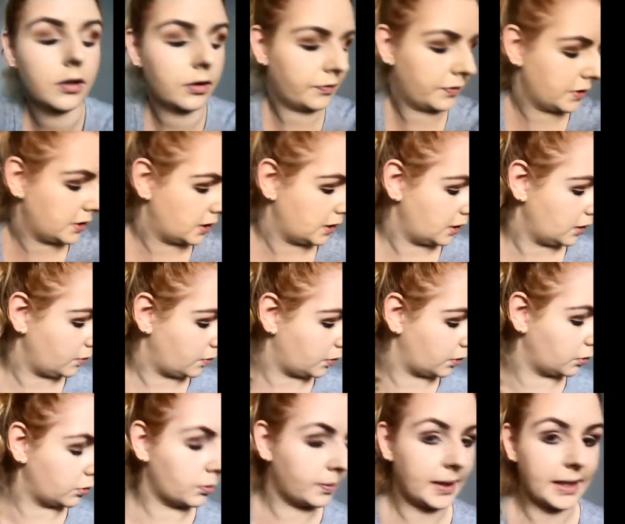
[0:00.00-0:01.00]
Obviously you
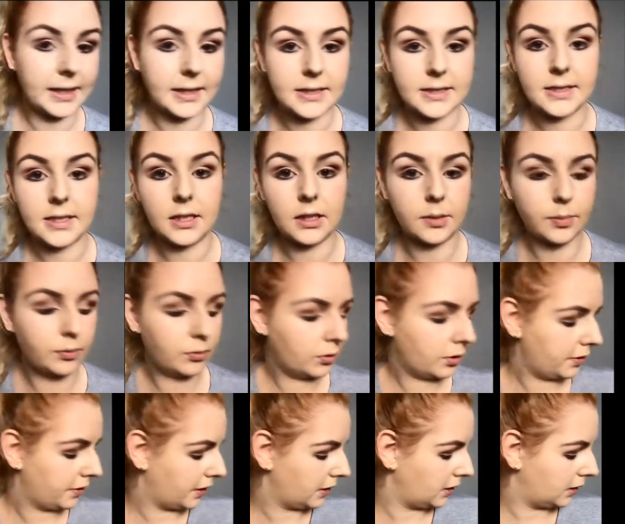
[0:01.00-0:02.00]
want to go back and take
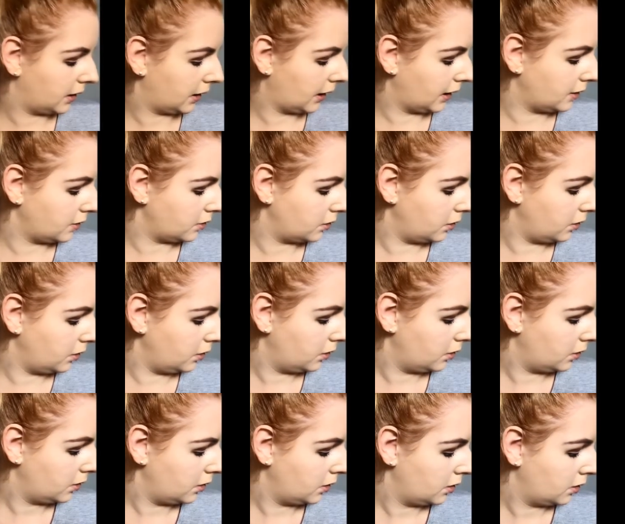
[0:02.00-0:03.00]
more than you can do,
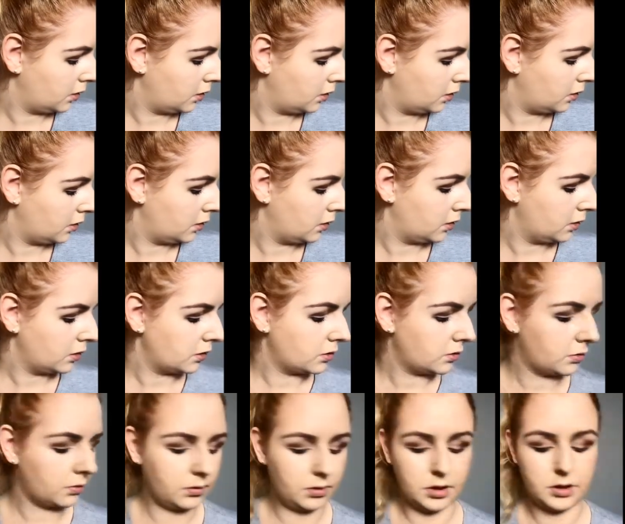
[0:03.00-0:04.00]

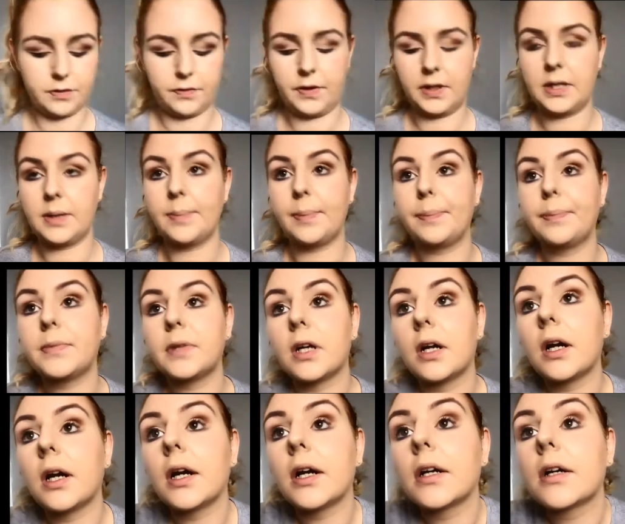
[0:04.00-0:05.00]
so it's very
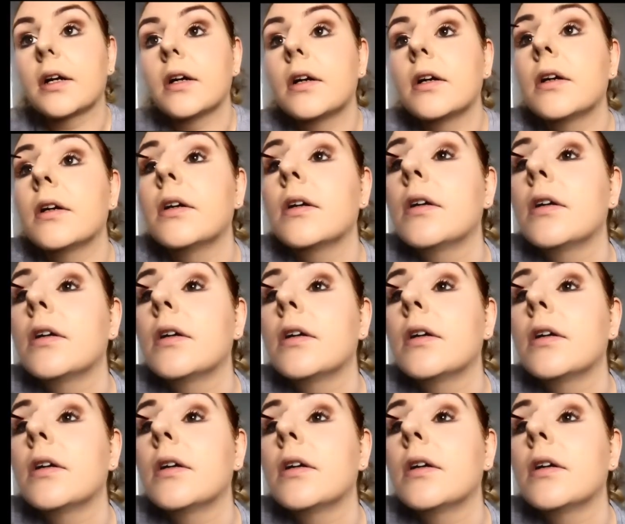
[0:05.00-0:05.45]
dark.